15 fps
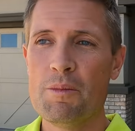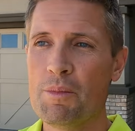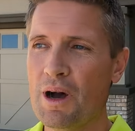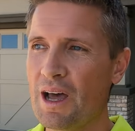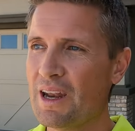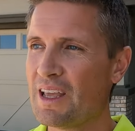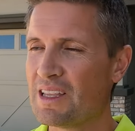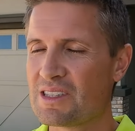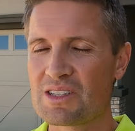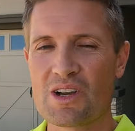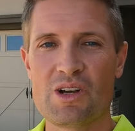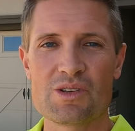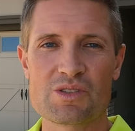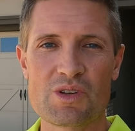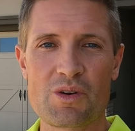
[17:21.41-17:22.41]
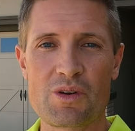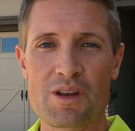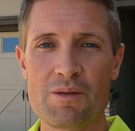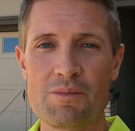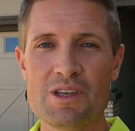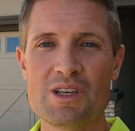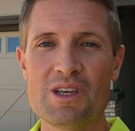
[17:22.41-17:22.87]
but it's also
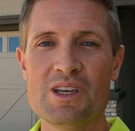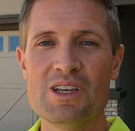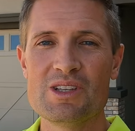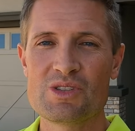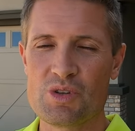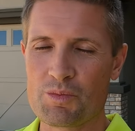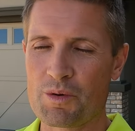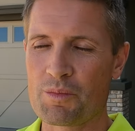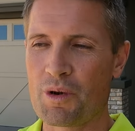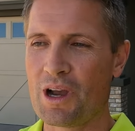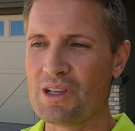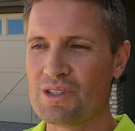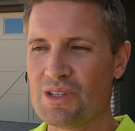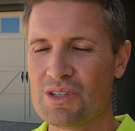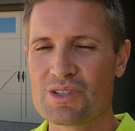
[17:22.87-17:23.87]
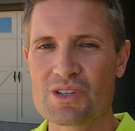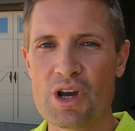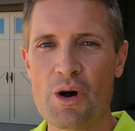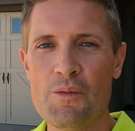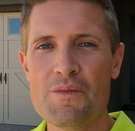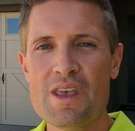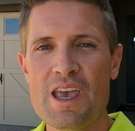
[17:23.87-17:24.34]
gonna be super pricey.
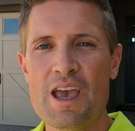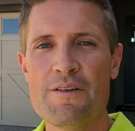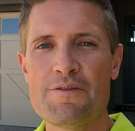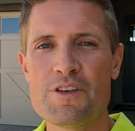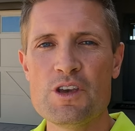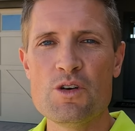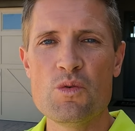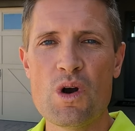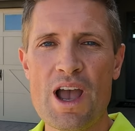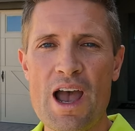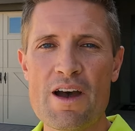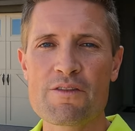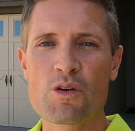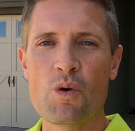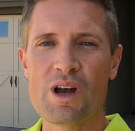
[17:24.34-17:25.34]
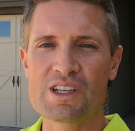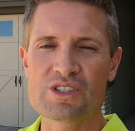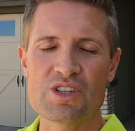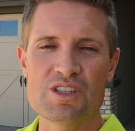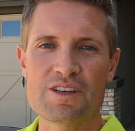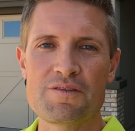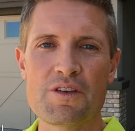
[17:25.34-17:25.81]
So if you have
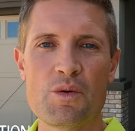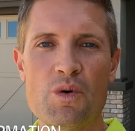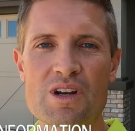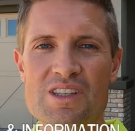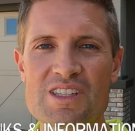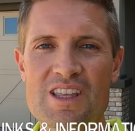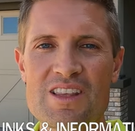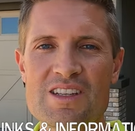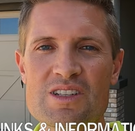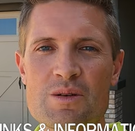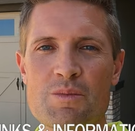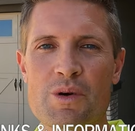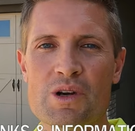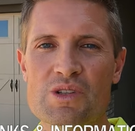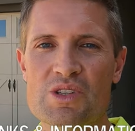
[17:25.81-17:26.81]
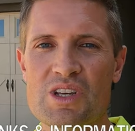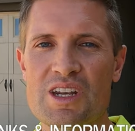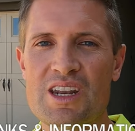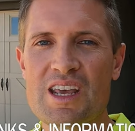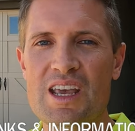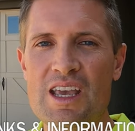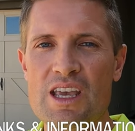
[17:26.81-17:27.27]
questions, if you wanna see these in
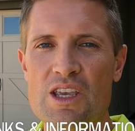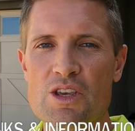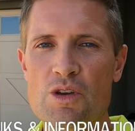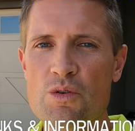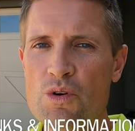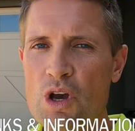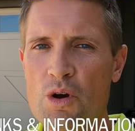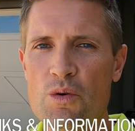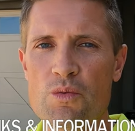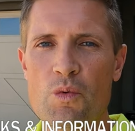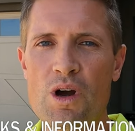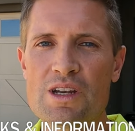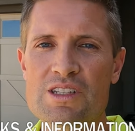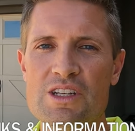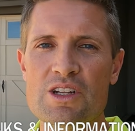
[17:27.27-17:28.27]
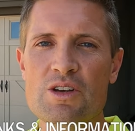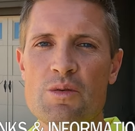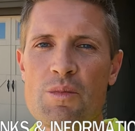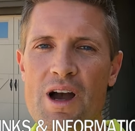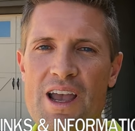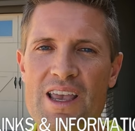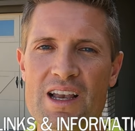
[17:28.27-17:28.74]
person, you know what to do.
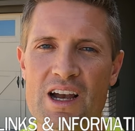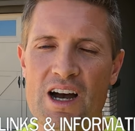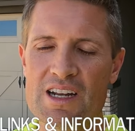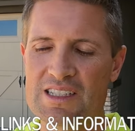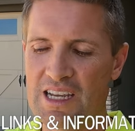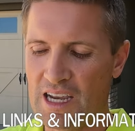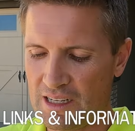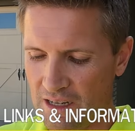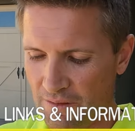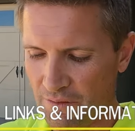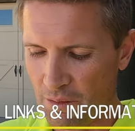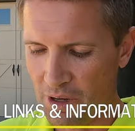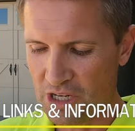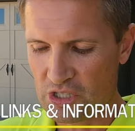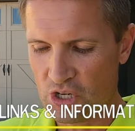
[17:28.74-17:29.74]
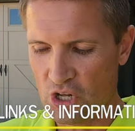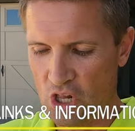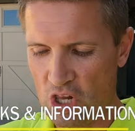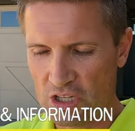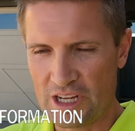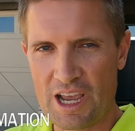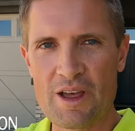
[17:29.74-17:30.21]
My contact information
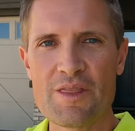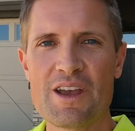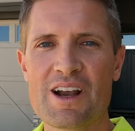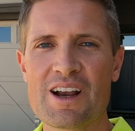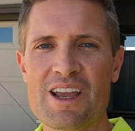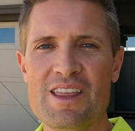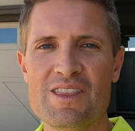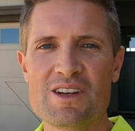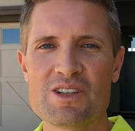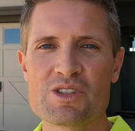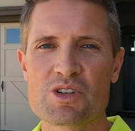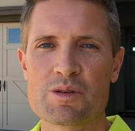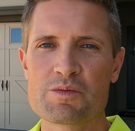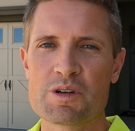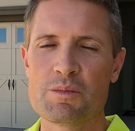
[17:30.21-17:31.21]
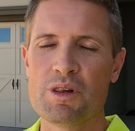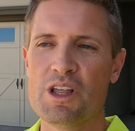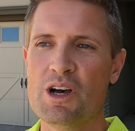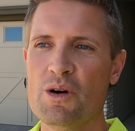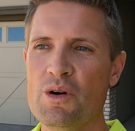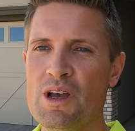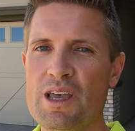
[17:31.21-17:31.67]
all down there in the description
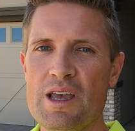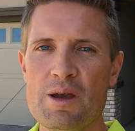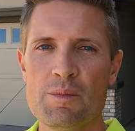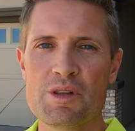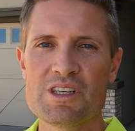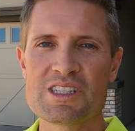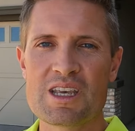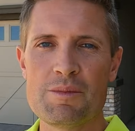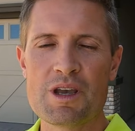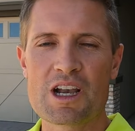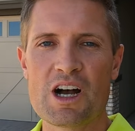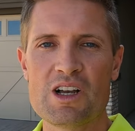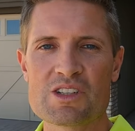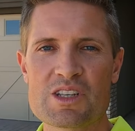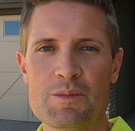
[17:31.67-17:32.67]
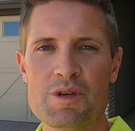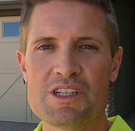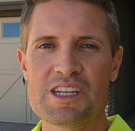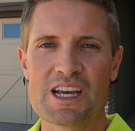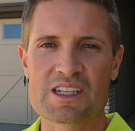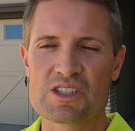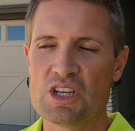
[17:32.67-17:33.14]
below. Please give me a call, send me a
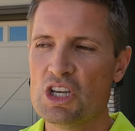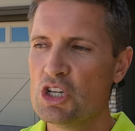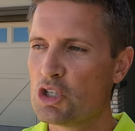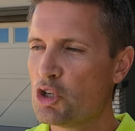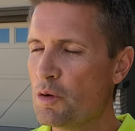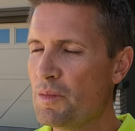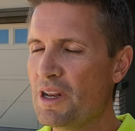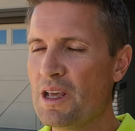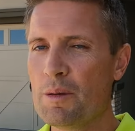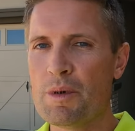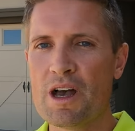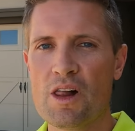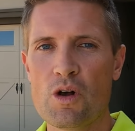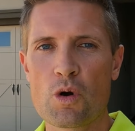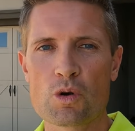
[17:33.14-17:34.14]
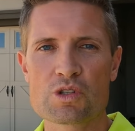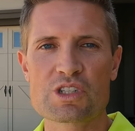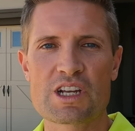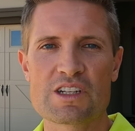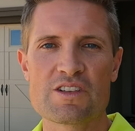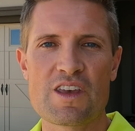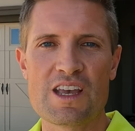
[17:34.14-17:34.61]
text, shoot me an email, or
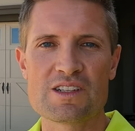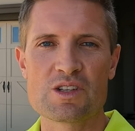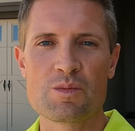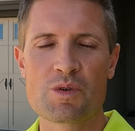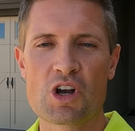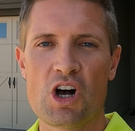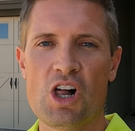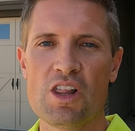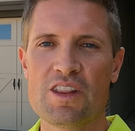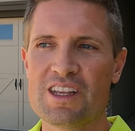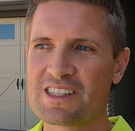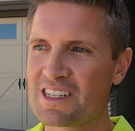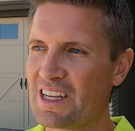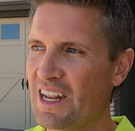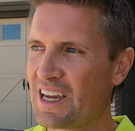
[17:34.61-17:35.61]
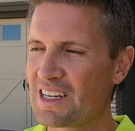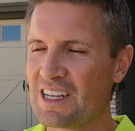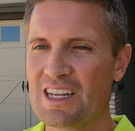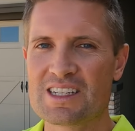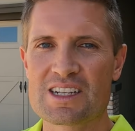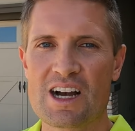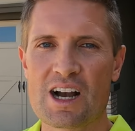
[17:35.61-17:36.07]
schedule that Zoom call and let's connect
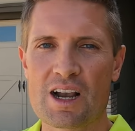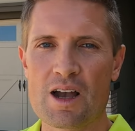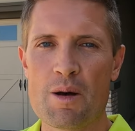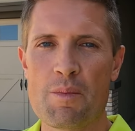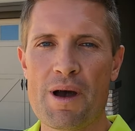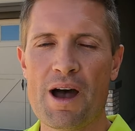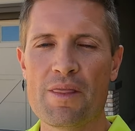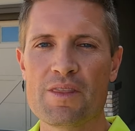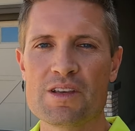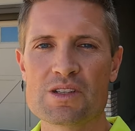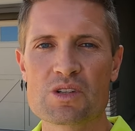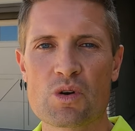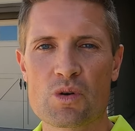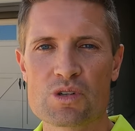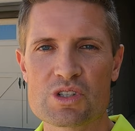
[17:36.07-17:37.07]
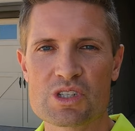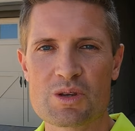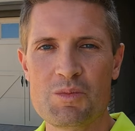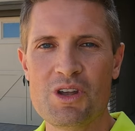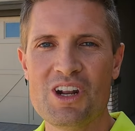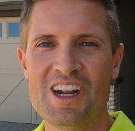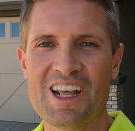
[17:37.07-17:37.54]
and talk about this gorgeous
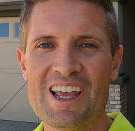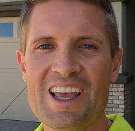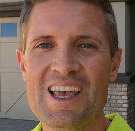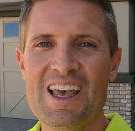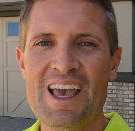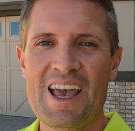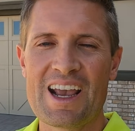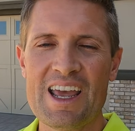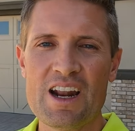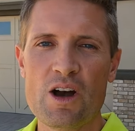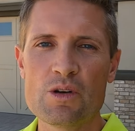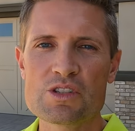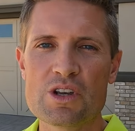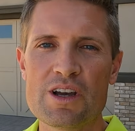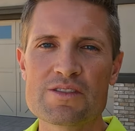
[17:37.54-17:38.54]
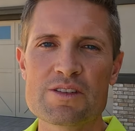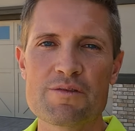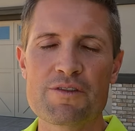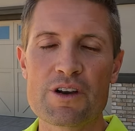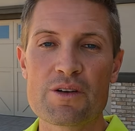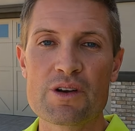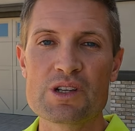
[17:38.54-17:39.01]
community. Again, I also have some
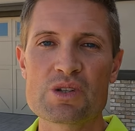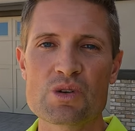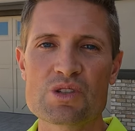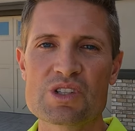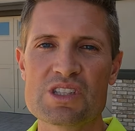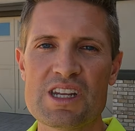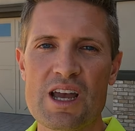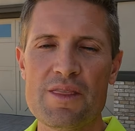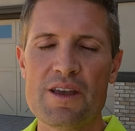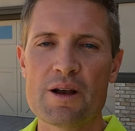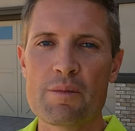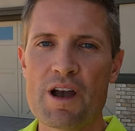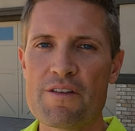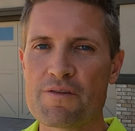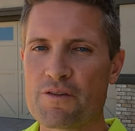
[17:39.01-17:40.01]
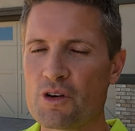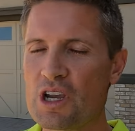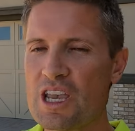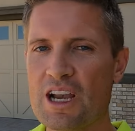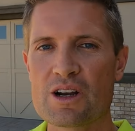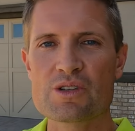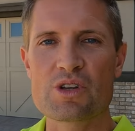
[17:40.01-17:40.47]
free resources down there. My
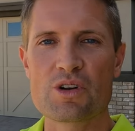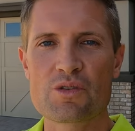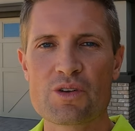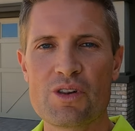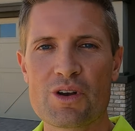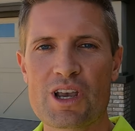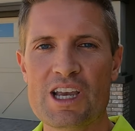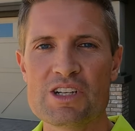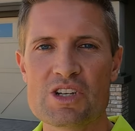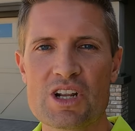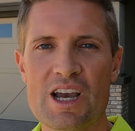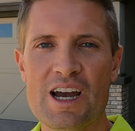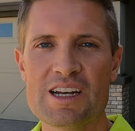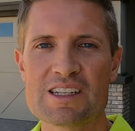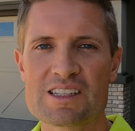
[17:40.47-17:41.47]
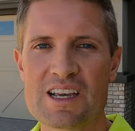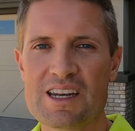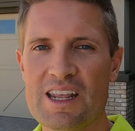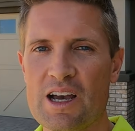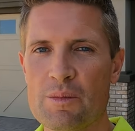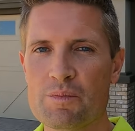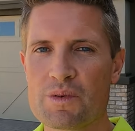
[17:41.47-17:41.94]
free Arizona relocation guide
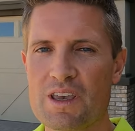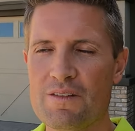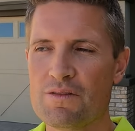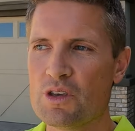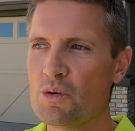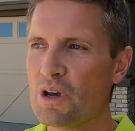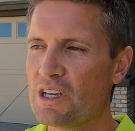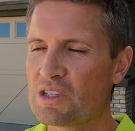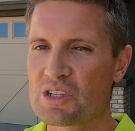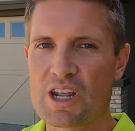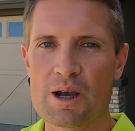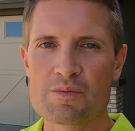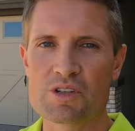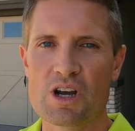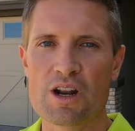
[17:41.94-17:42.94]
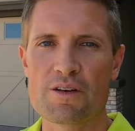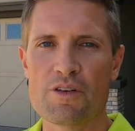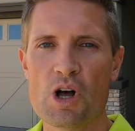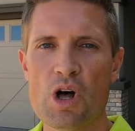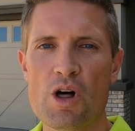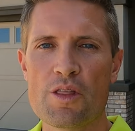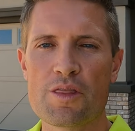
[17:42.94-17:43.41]
designed to help give you a snapshot of
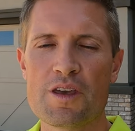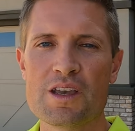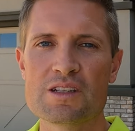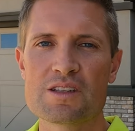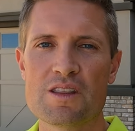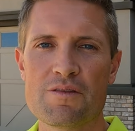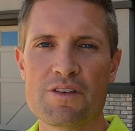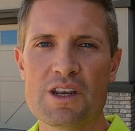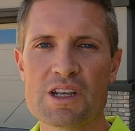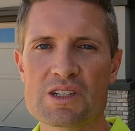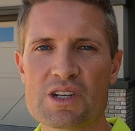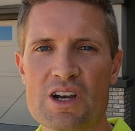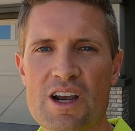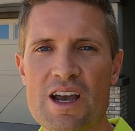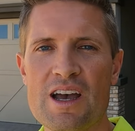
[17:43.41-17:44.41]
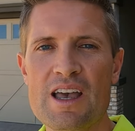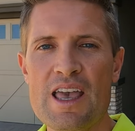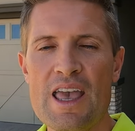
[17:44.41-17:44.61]
all things in the Phoenix area,